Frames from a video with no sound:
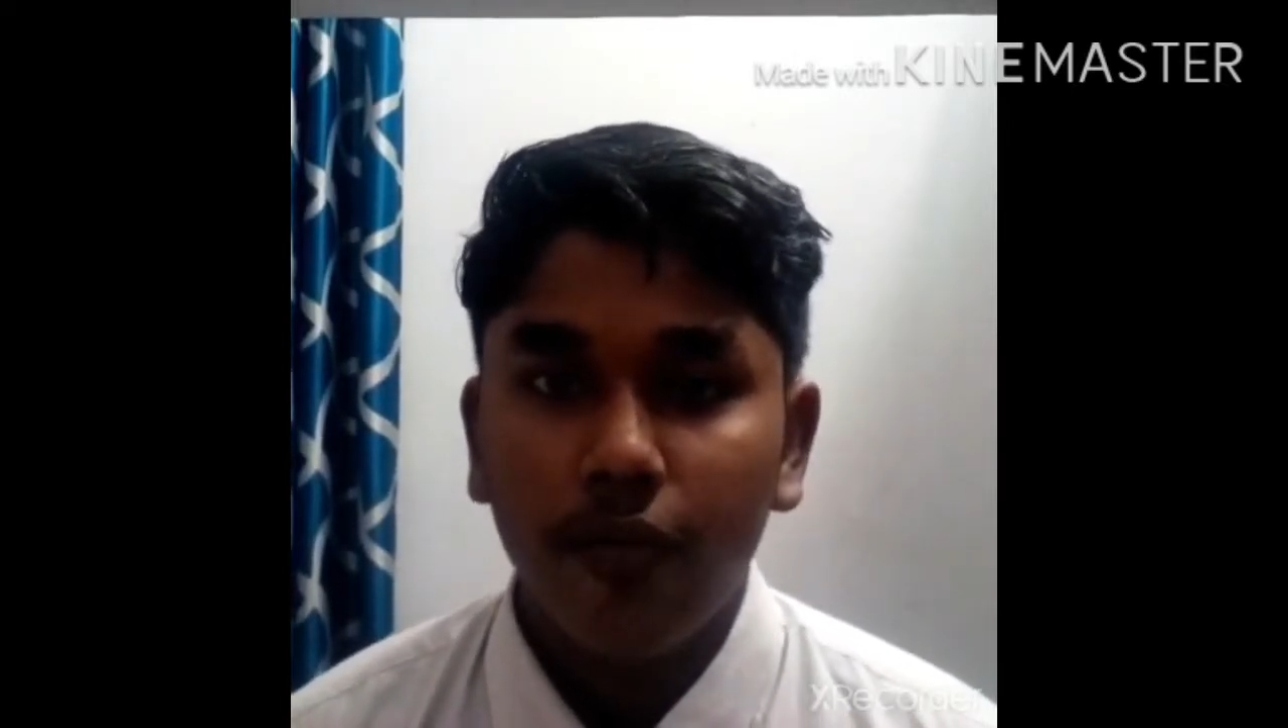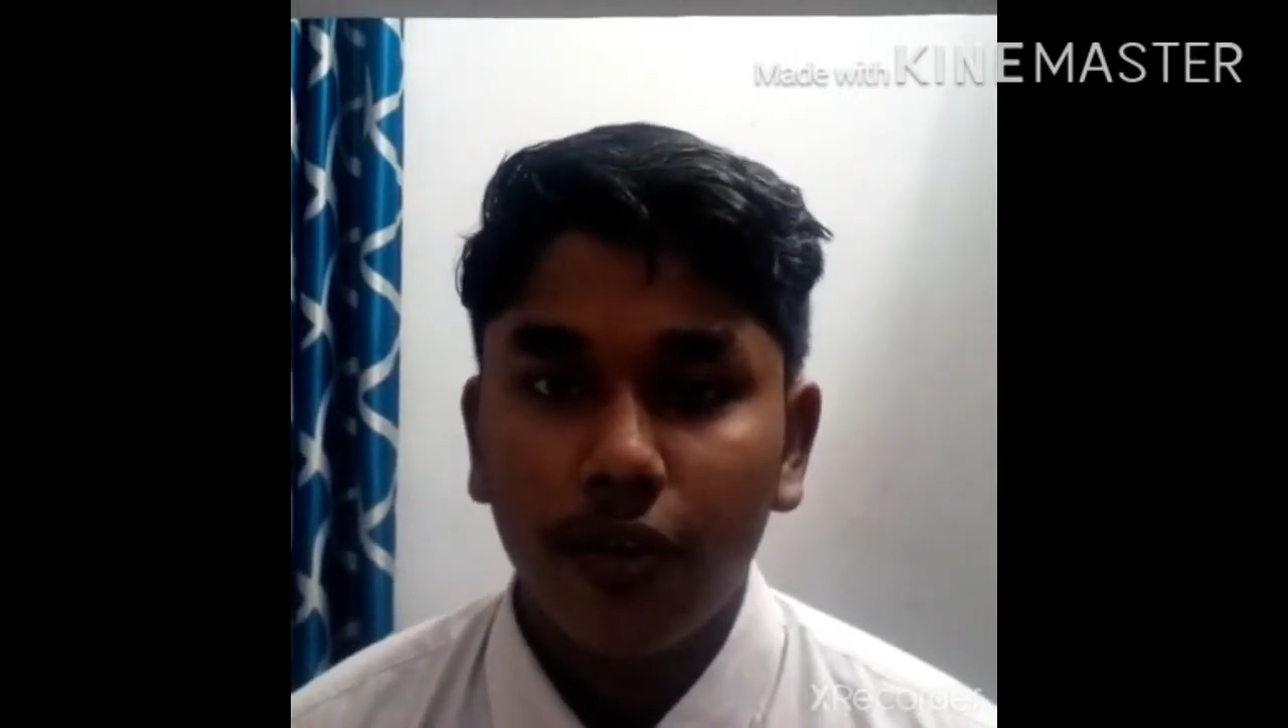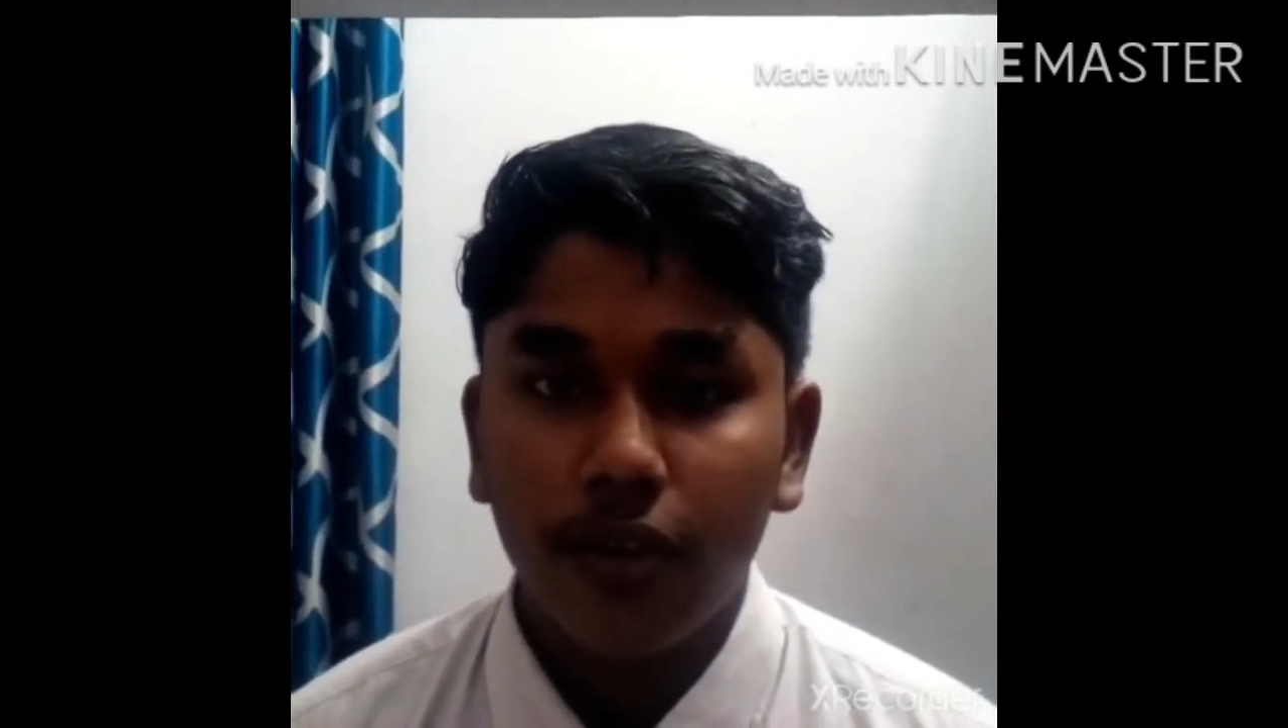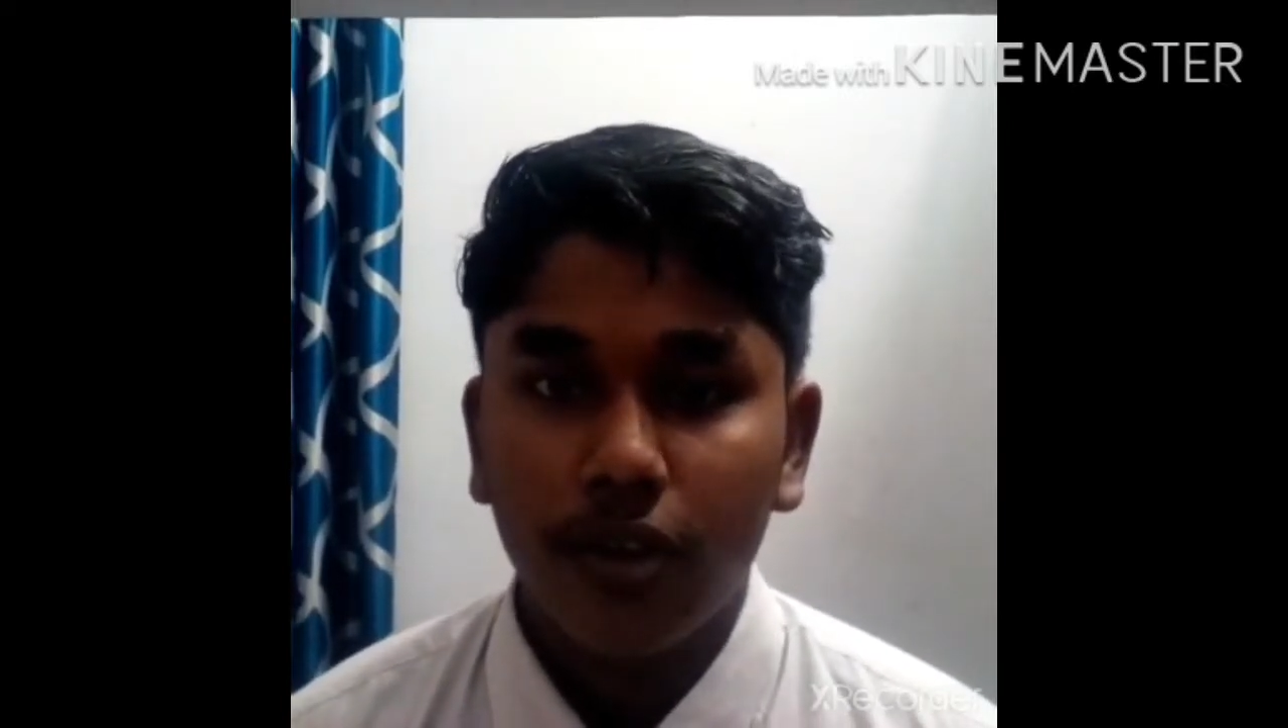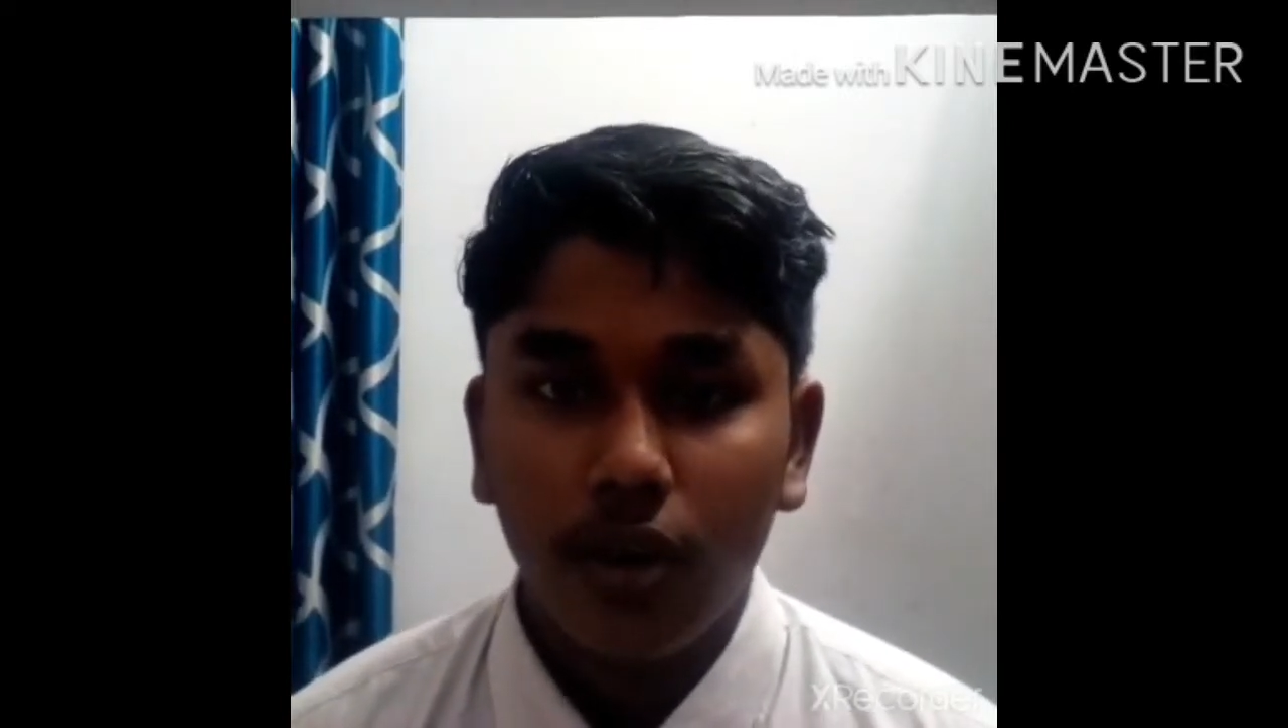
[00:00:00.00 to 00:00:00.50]
for
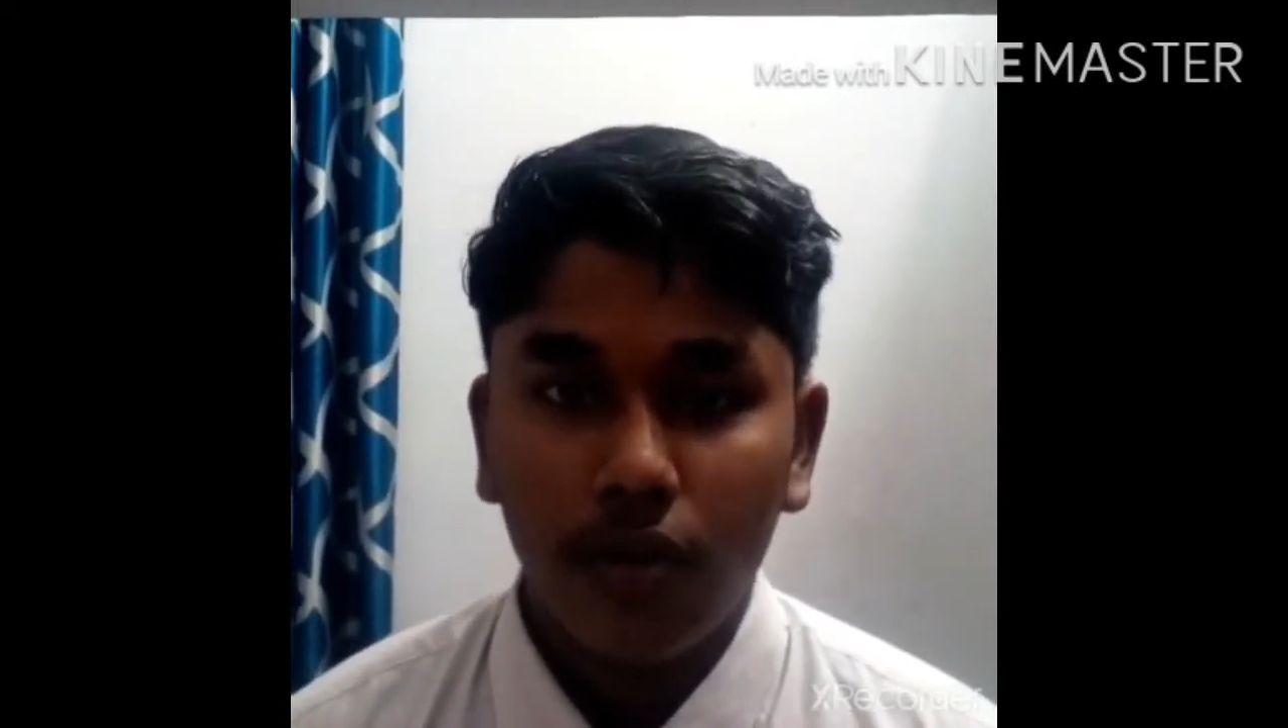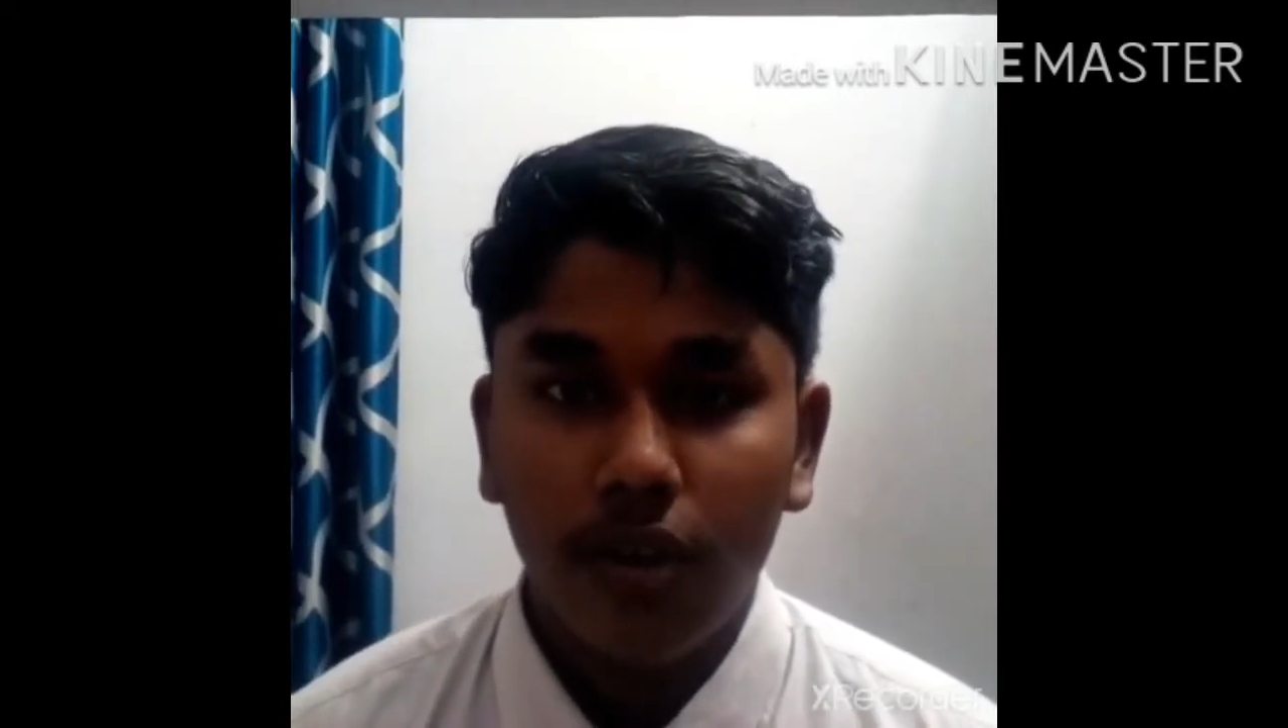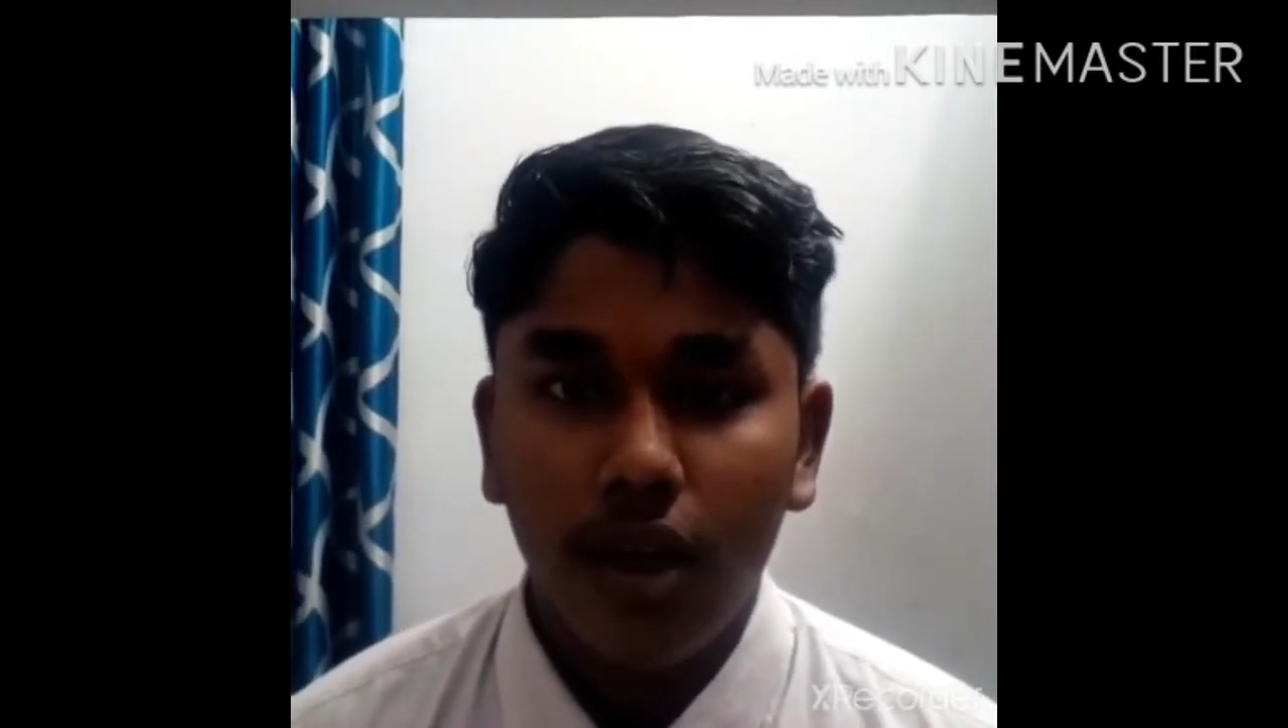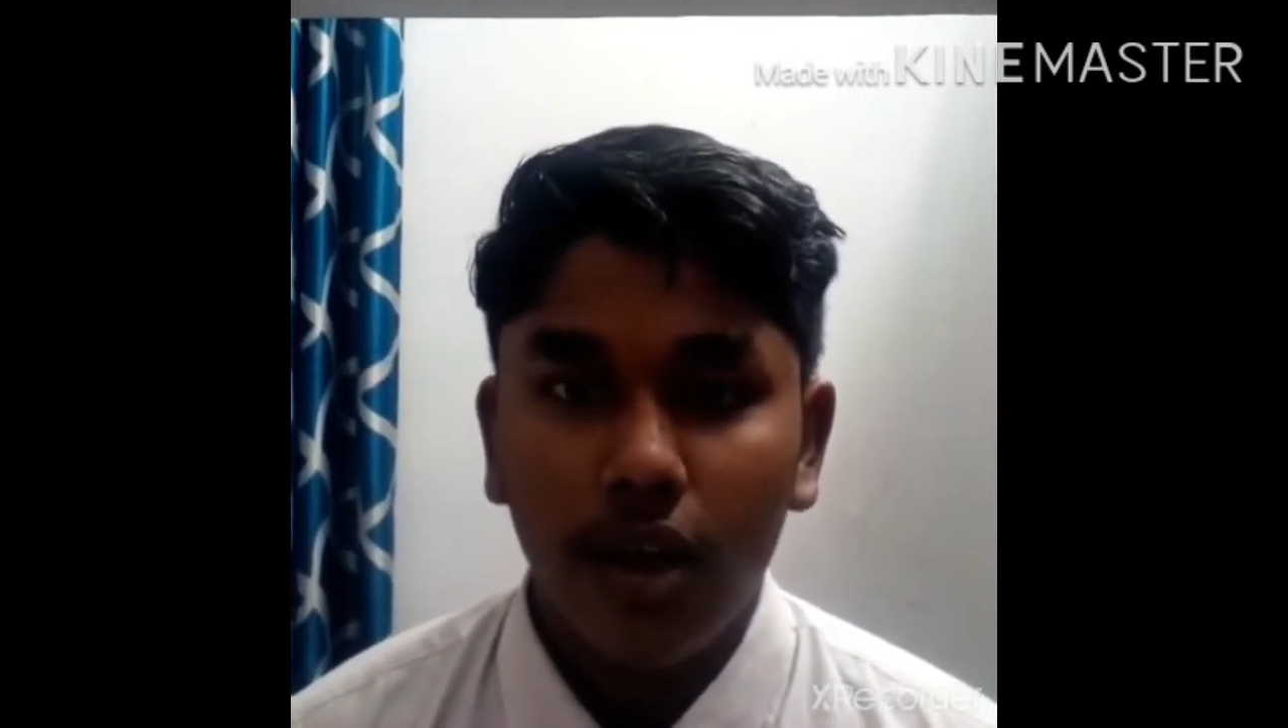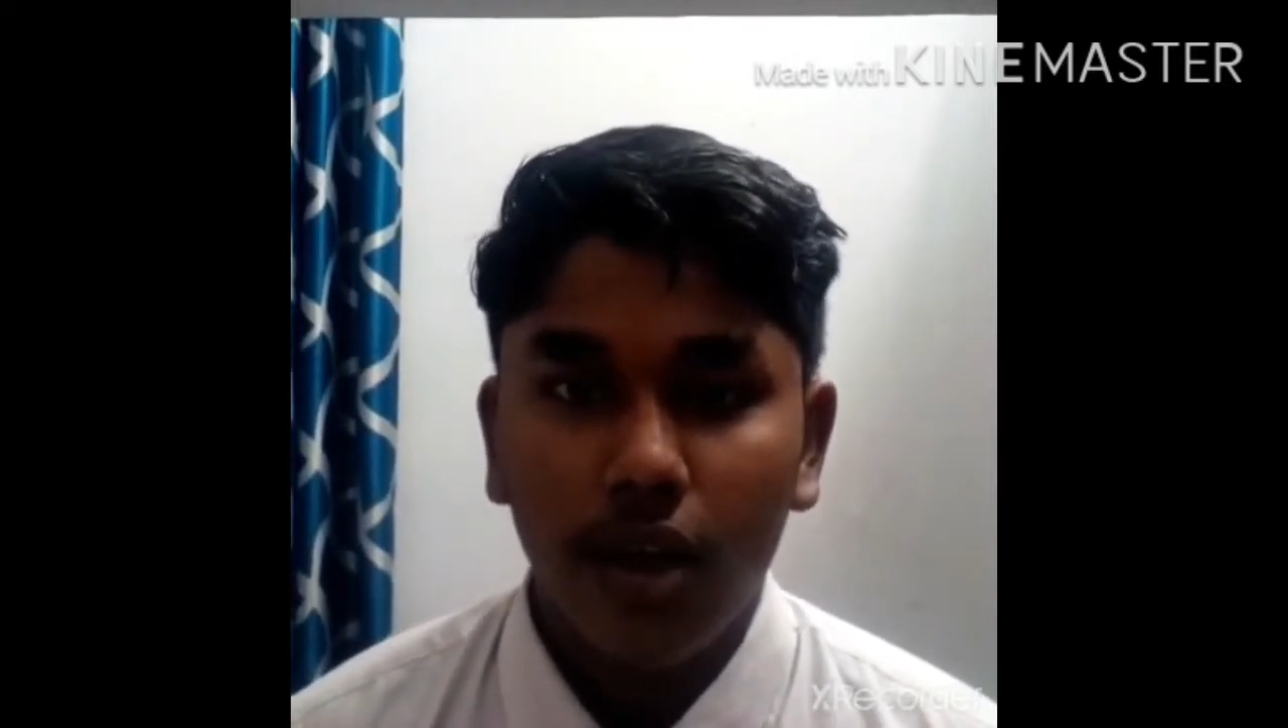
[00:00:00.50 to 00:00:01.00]
the thought of the
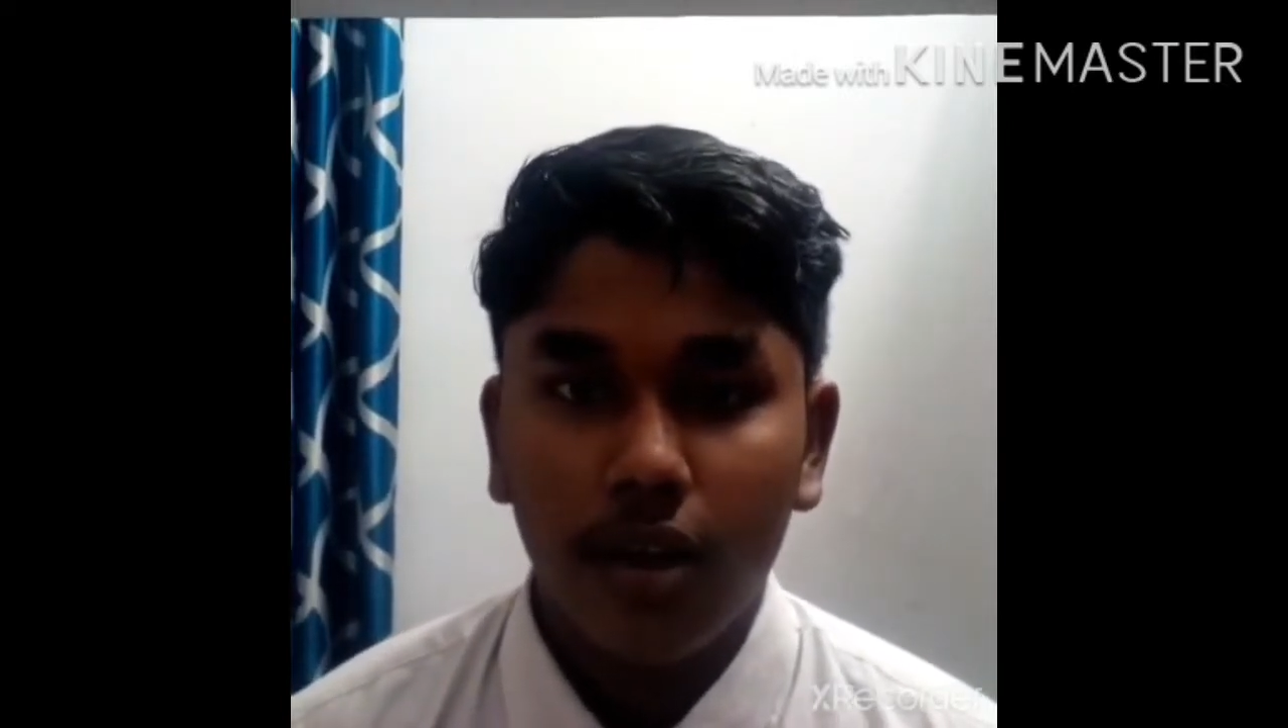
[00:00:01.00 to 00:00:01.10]
day.